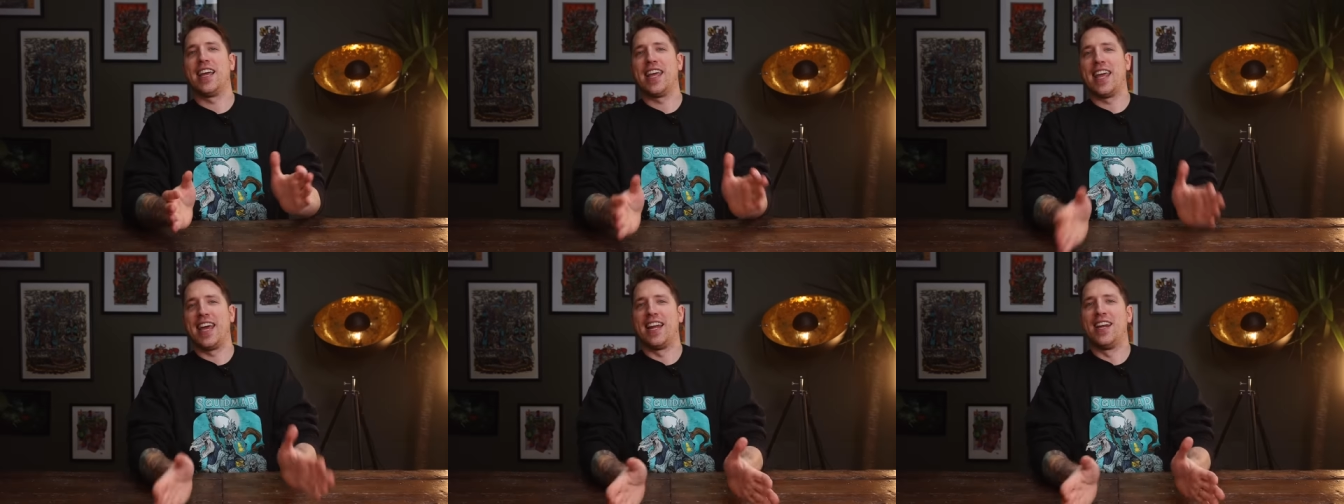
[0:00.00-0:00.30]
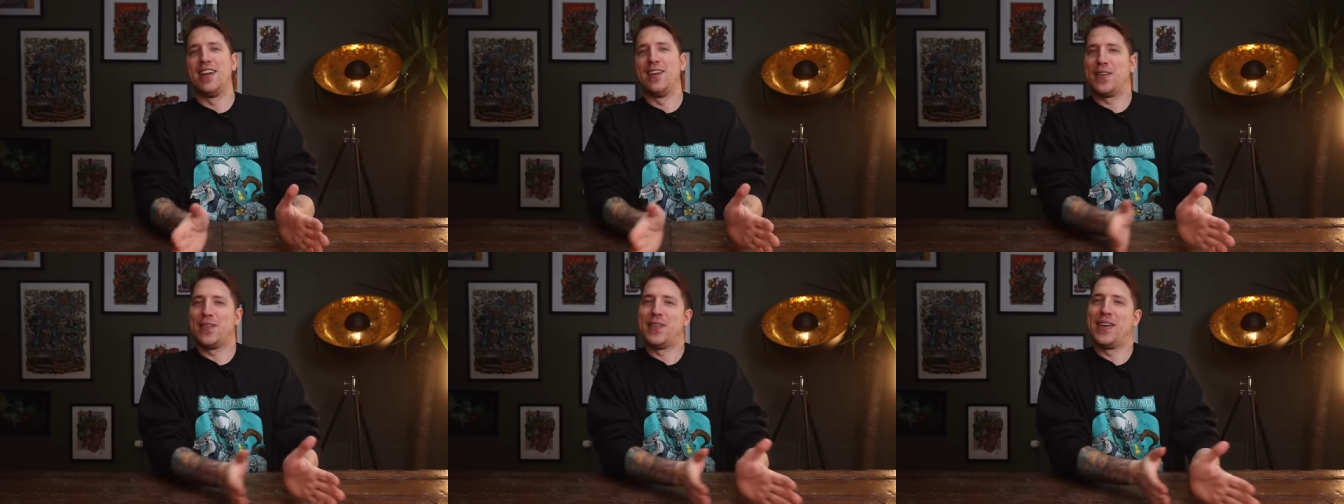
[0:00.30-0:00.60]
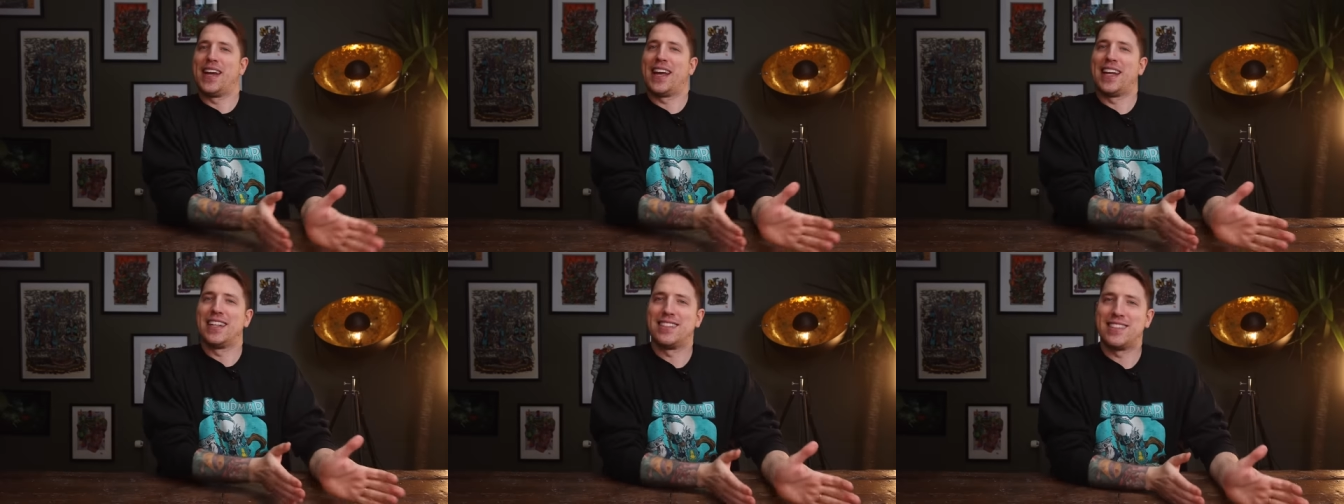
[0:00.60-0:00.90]
Again, look
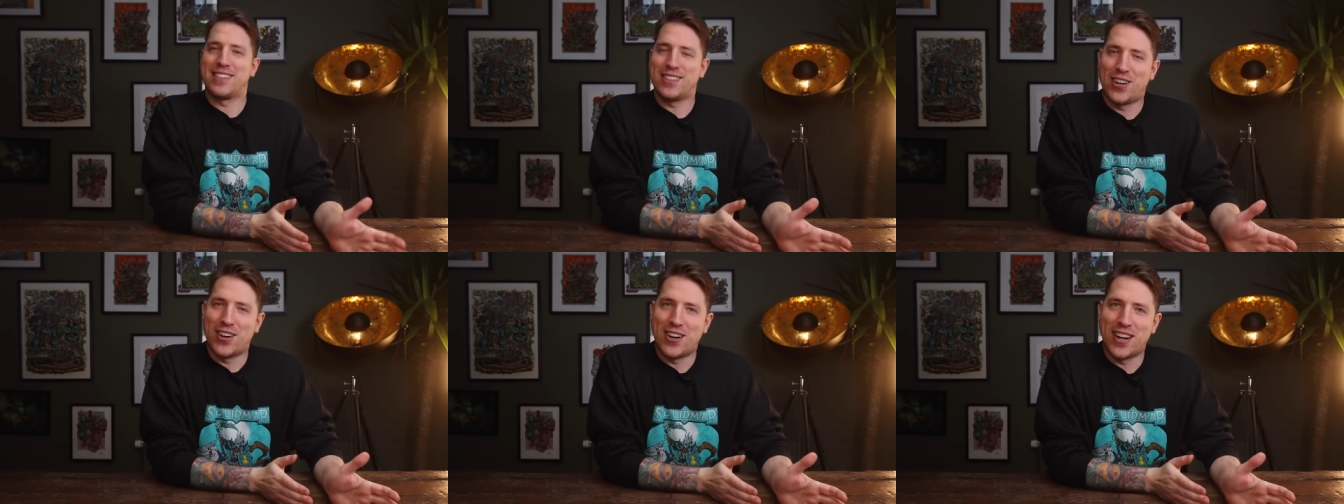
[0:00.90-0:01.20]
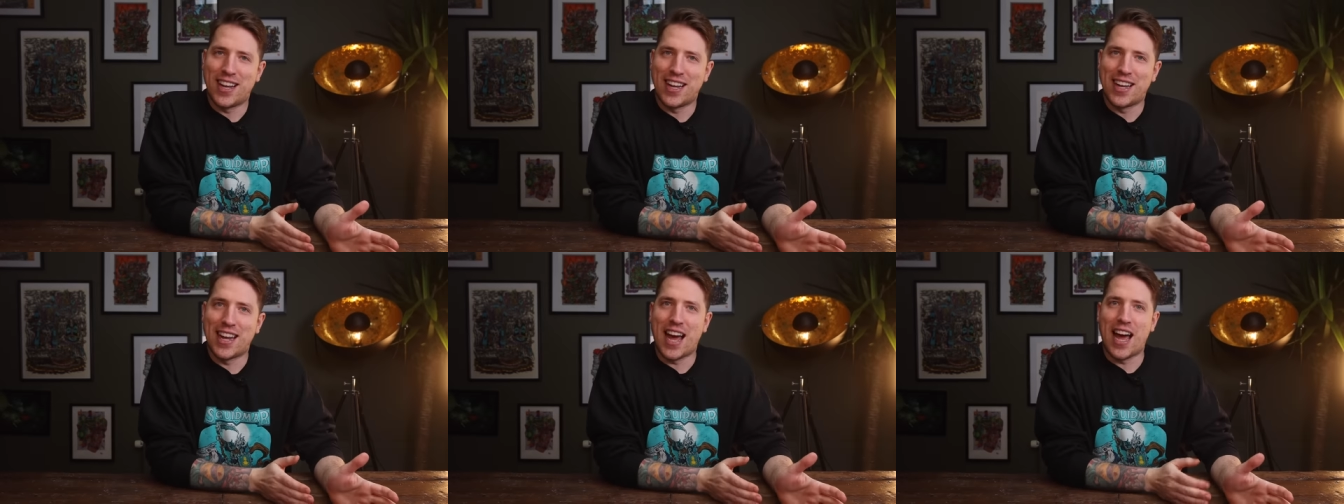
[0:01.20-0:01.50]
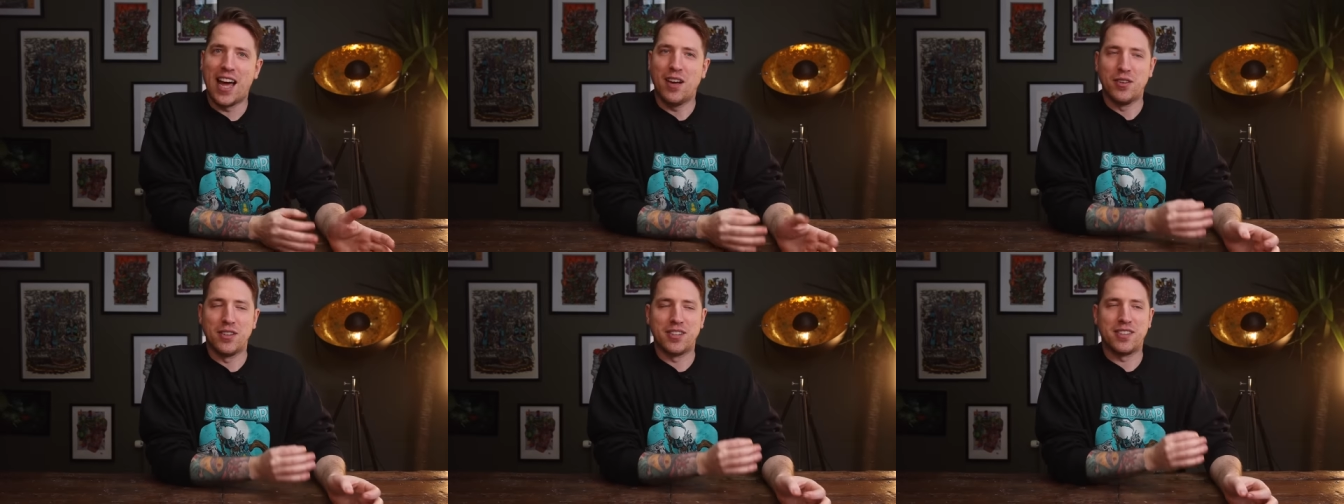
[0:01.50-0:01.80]
when I get started, I